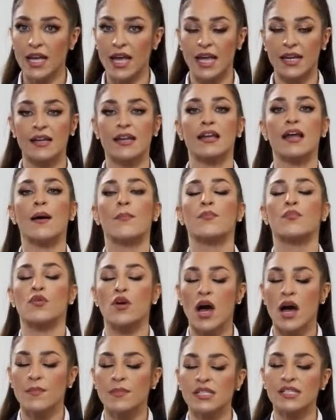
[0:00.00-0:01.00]
are getting
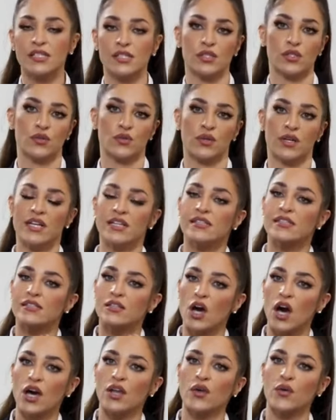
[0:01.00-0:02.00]
involved to prevent
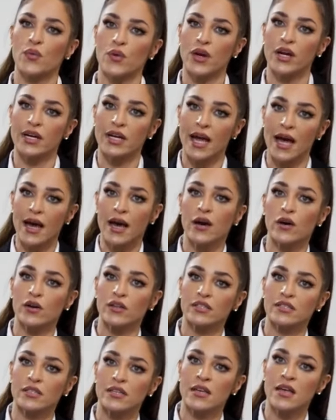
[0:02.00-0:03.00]
chaos caused by
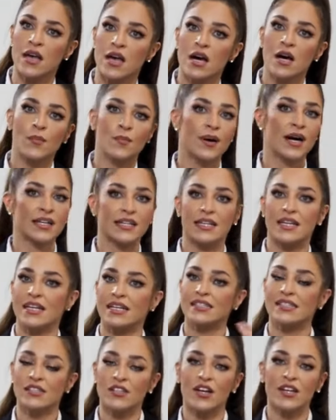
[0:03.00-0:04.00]
far right members
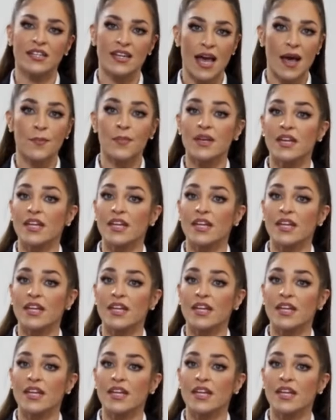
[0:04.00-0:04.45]
like Greene.